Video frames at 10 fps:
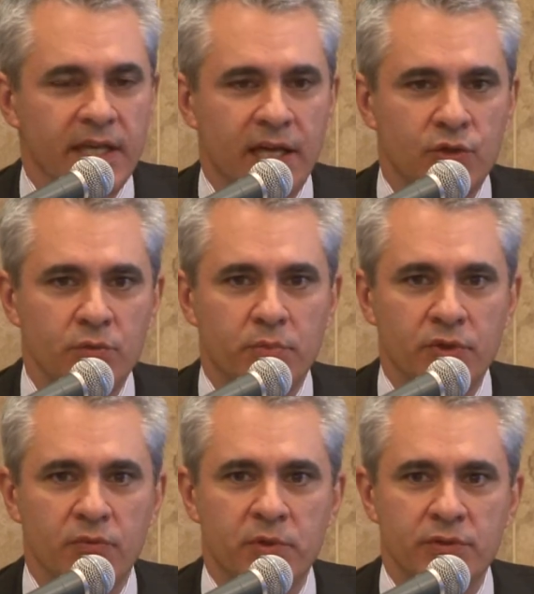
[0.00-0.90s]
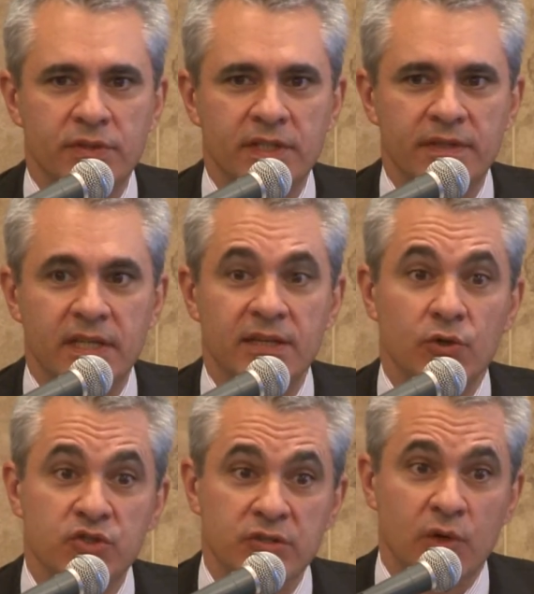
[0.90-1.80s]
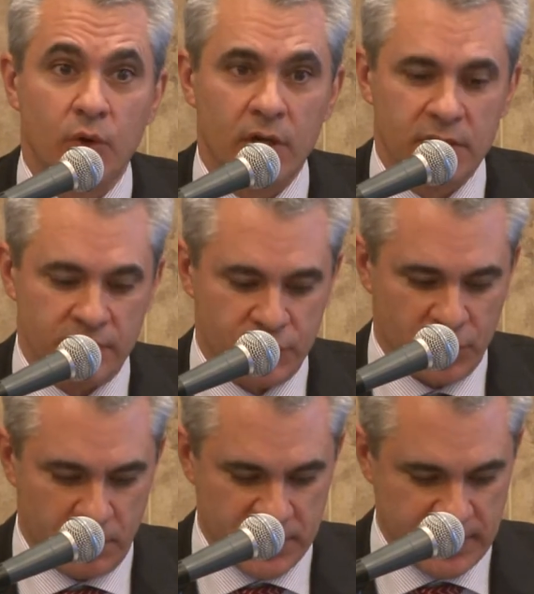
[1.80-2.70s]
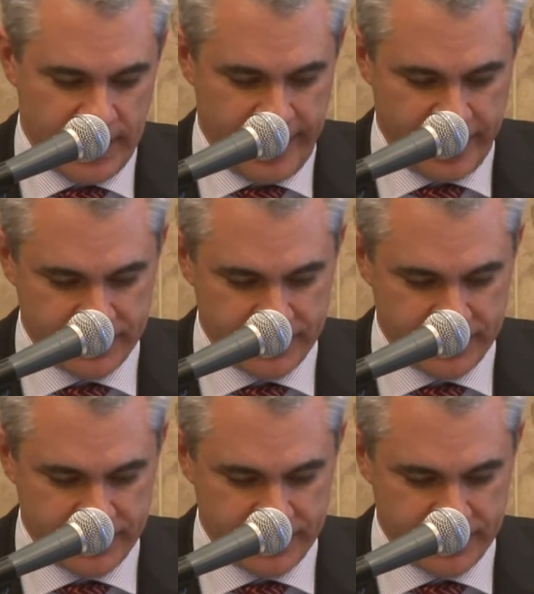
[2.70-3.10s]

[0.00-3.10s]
and to improve productivity and also the quality of jobs there.